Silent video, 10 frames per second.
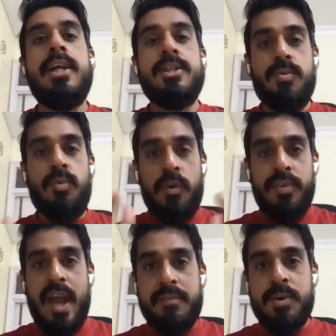So what we
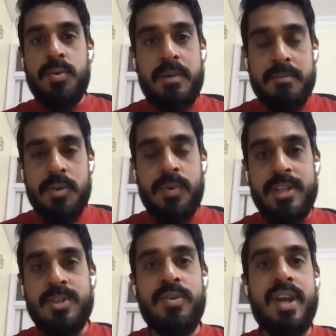have to do in between,
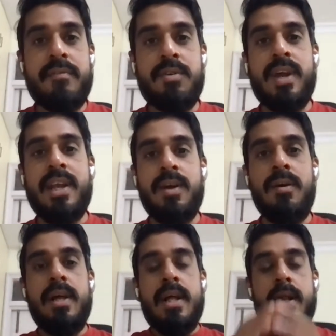so we have to right
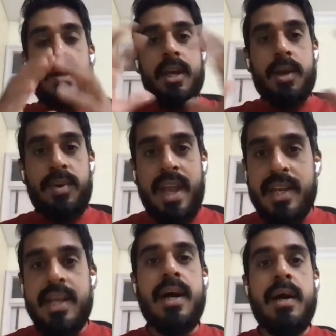now
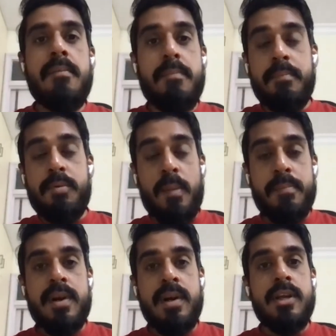create a
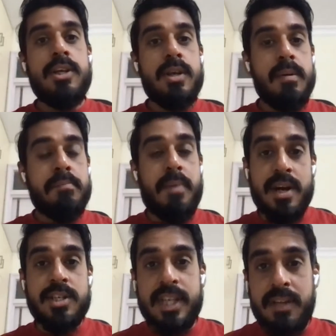proper
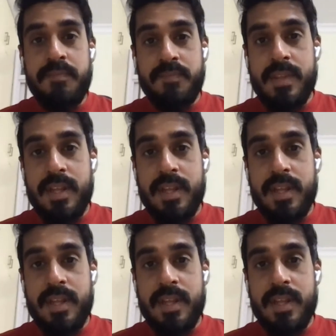parsing,